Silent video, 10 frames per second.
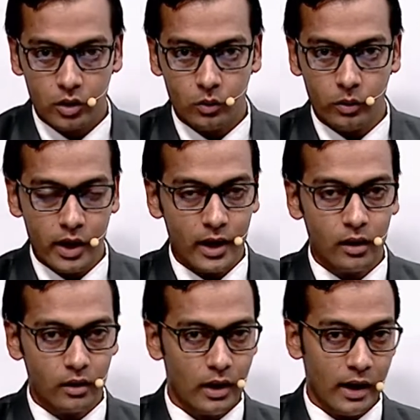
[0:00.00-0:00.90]

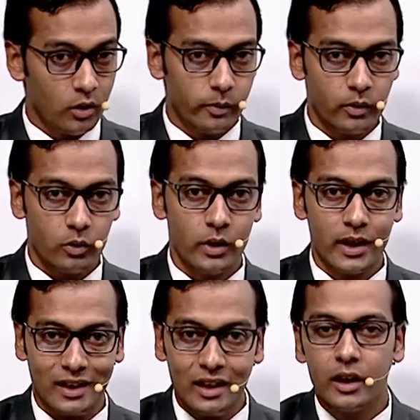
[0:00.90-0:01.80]
I hope we are
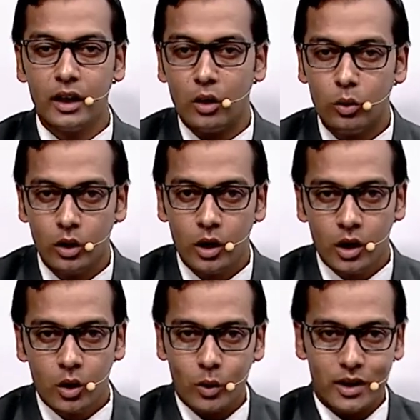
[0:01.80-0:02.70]
clear now
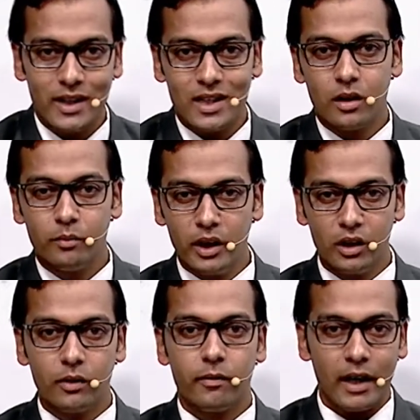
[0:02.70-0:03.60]
what is the meaning
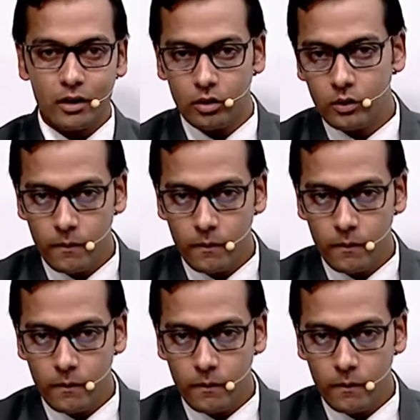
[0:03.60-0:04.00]
of factor,